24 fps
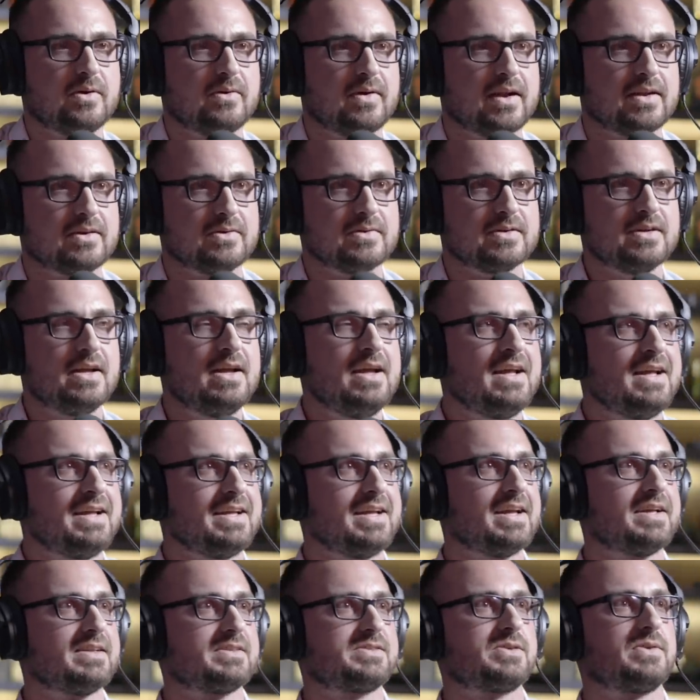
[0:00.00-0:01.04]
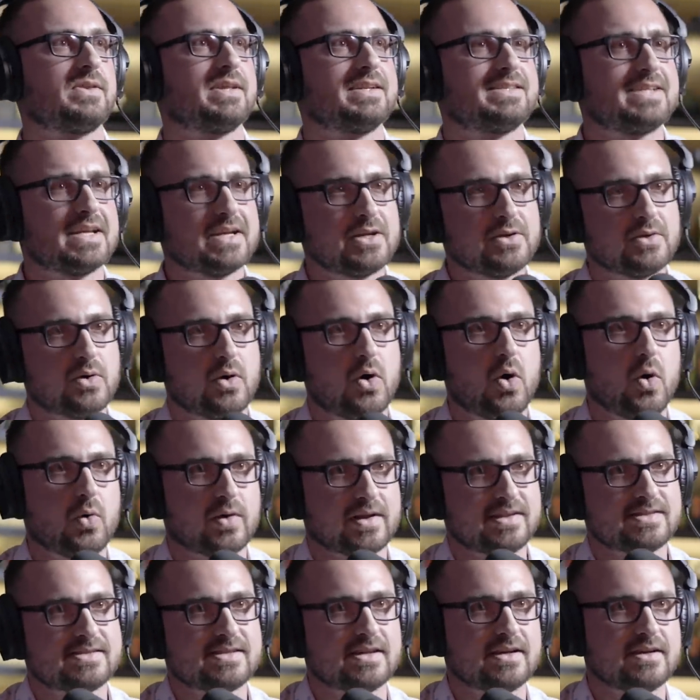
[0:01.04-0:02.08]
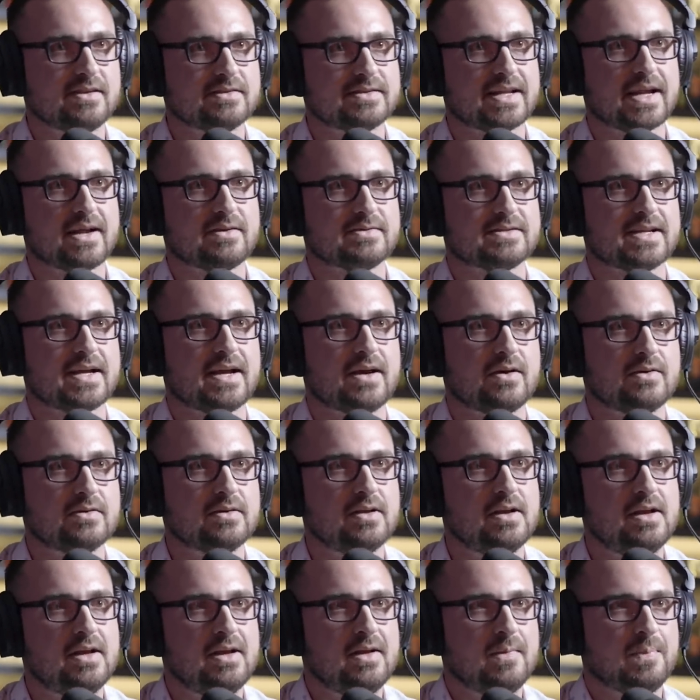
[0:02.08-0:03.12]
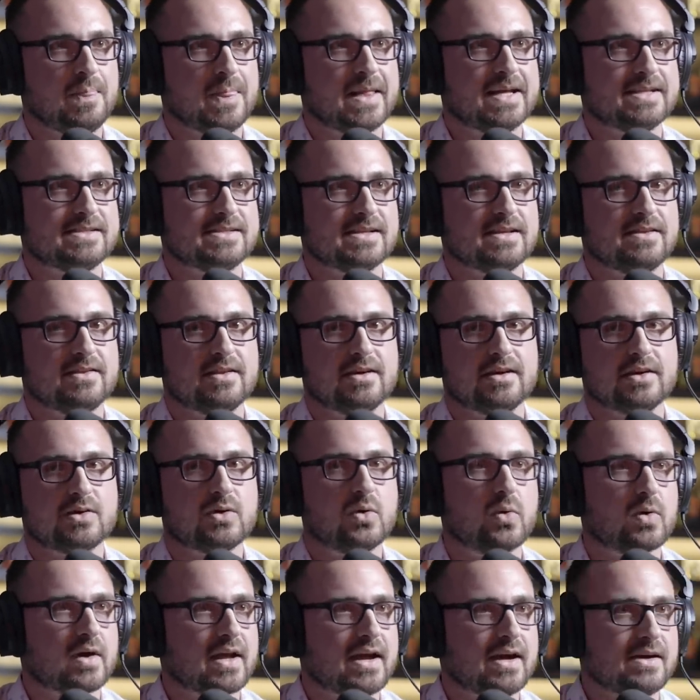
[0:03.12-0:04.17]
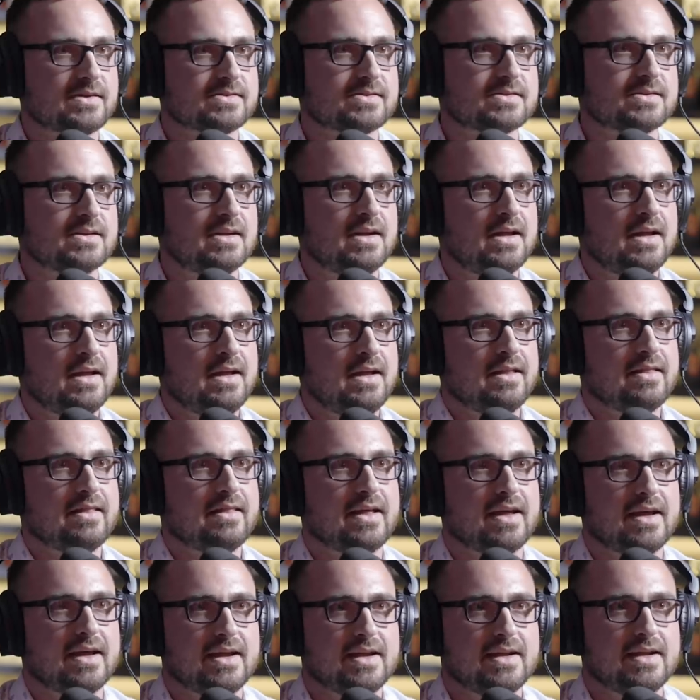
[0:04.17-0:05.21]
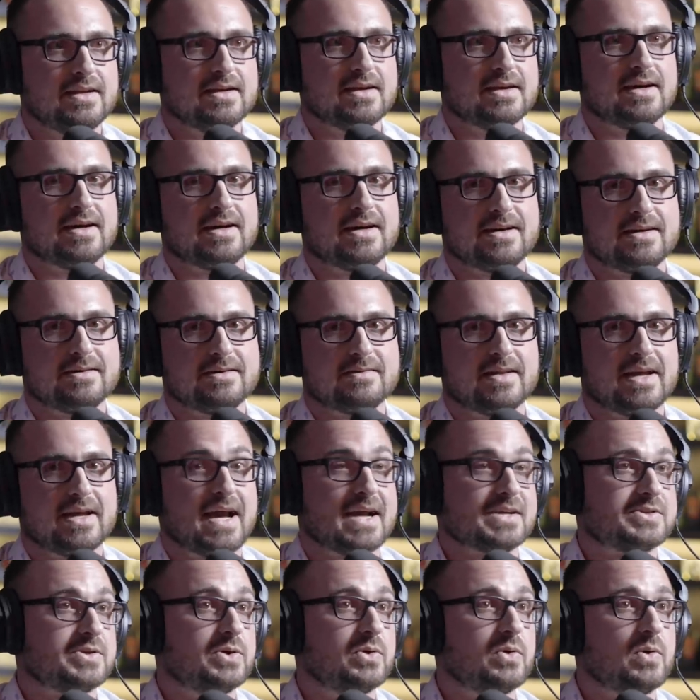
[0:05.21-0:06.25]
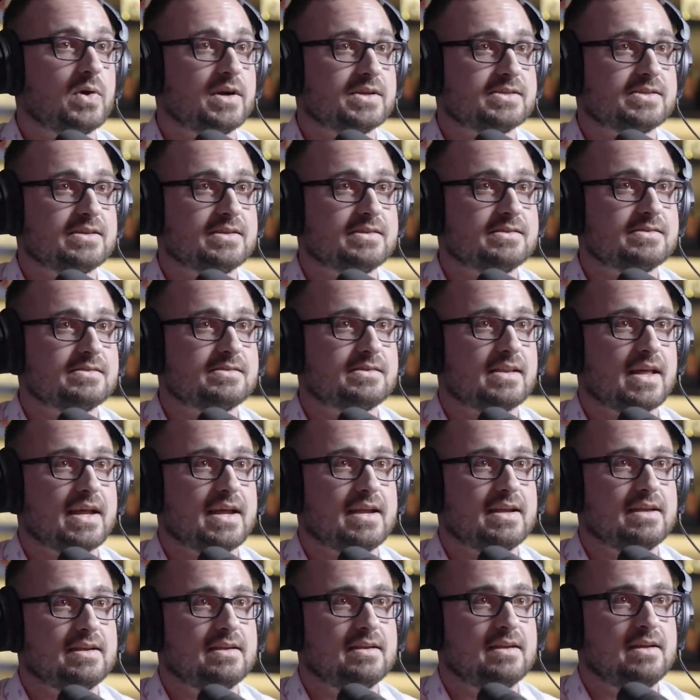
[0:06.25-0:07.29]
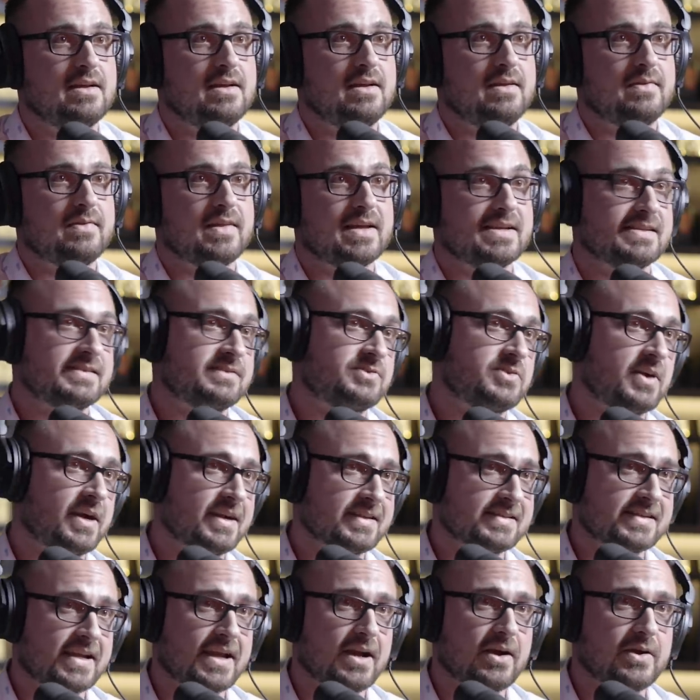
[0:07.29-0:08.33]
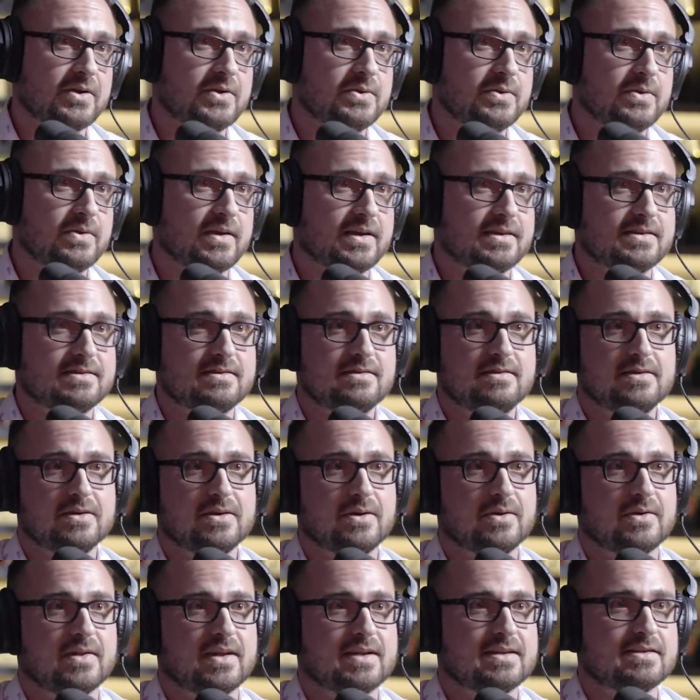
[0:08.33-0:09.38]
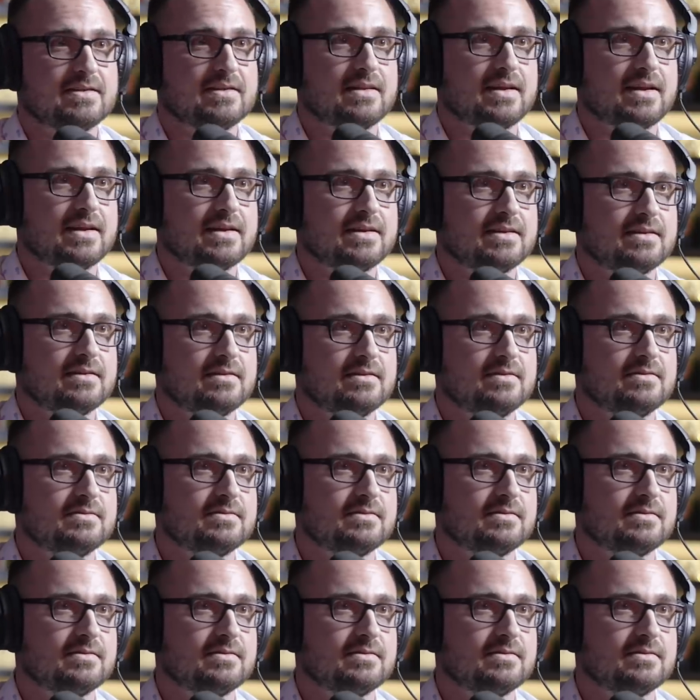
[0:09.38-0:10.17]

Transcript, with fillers: just around your wrist. Yeah, so they take you to a holding cell downtown. It's in the courthouse. They uh, they ask you questions. They they try to scare you. They you know they they